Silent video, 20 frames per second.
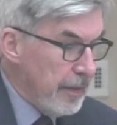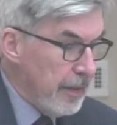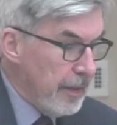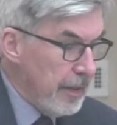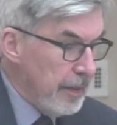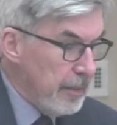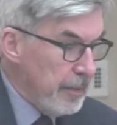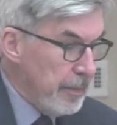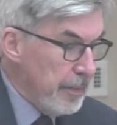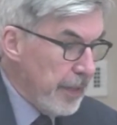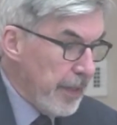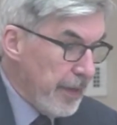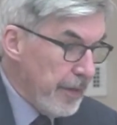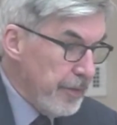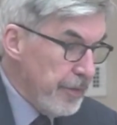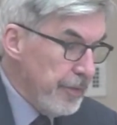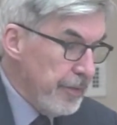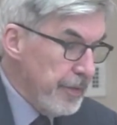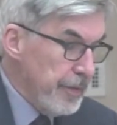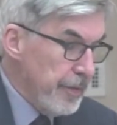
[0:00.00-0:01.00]
And my
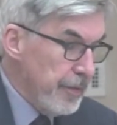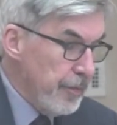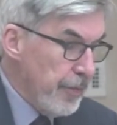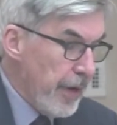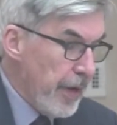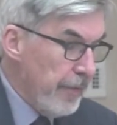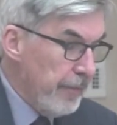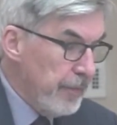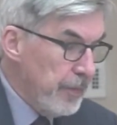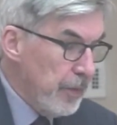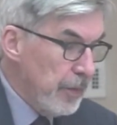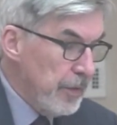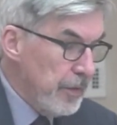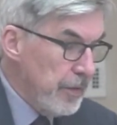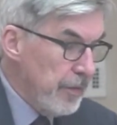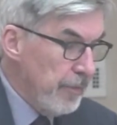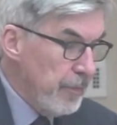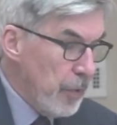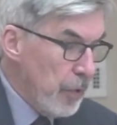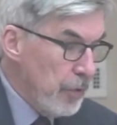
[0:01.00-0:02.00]
answer is a draft
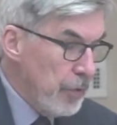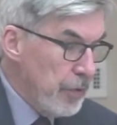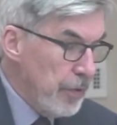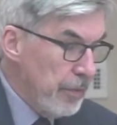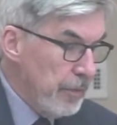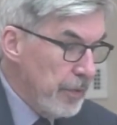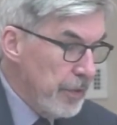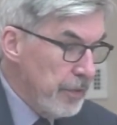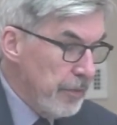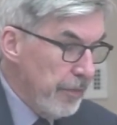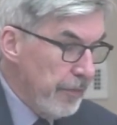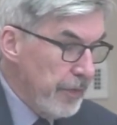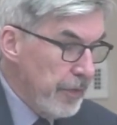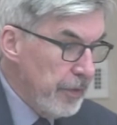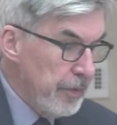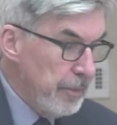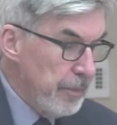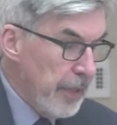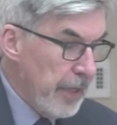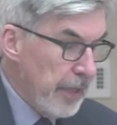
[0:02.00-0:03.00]
notice of motion was
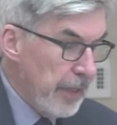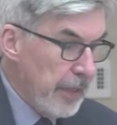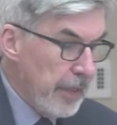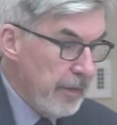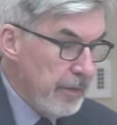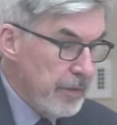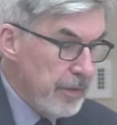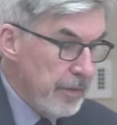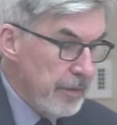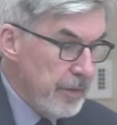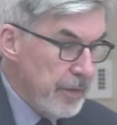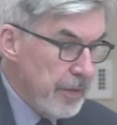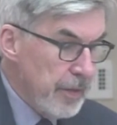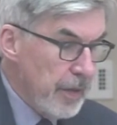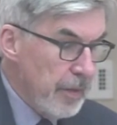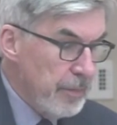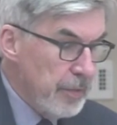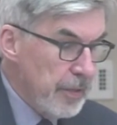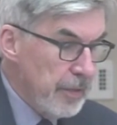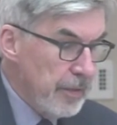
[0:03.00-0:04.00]
reviewed by Councillors
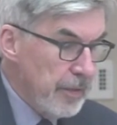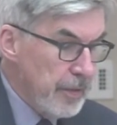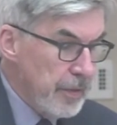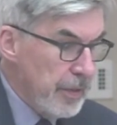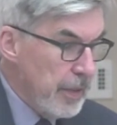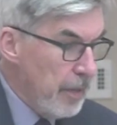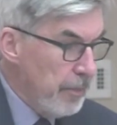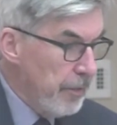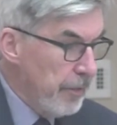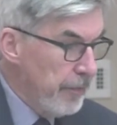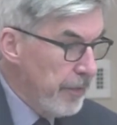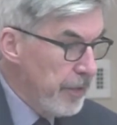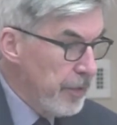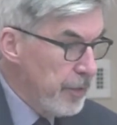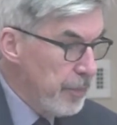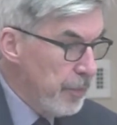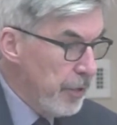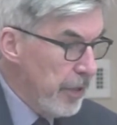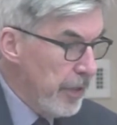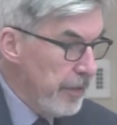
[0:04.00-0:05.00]
Thompson and
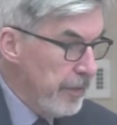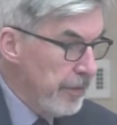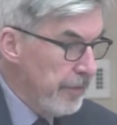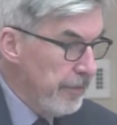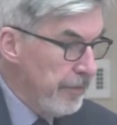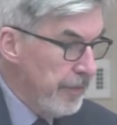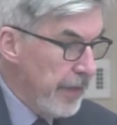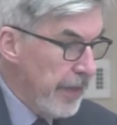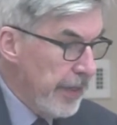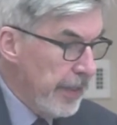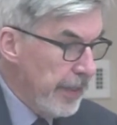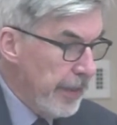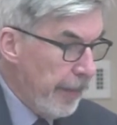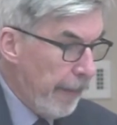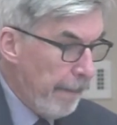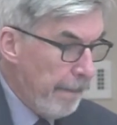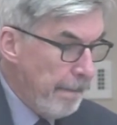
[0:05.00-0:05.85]
Soprovich prior to filing.